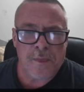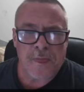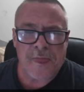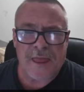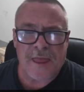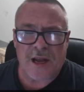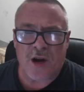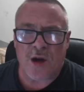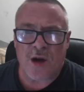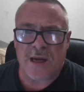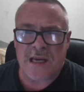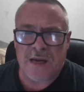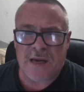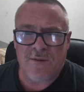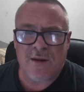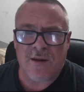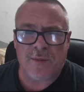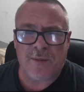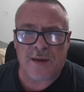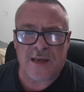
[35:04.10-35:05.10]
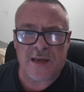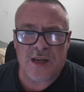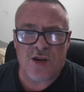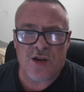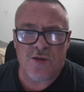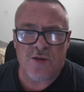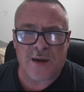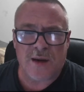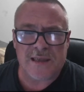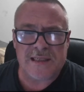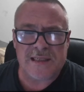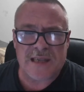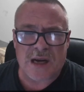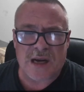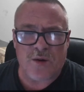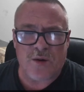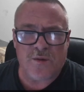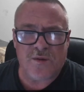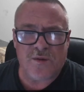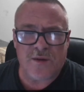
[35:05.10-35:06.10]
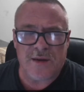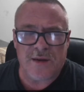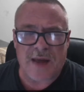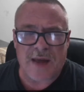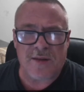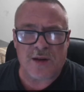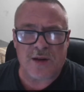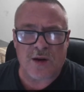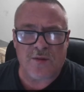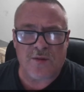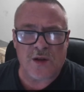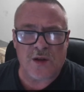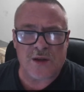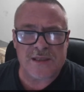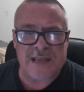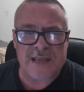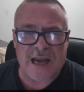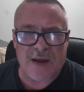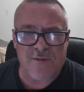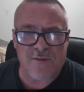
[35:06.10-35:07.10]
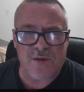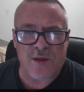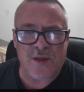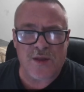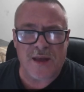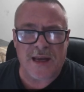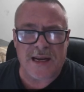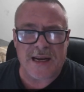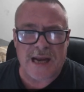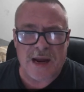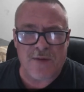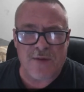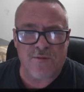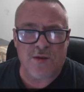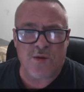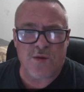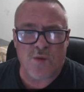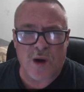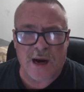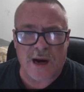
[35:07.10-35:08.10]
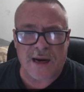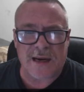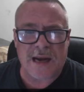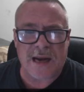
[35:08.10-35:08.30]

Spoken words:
that I give up and kill myself now that I've lost everything and everyone,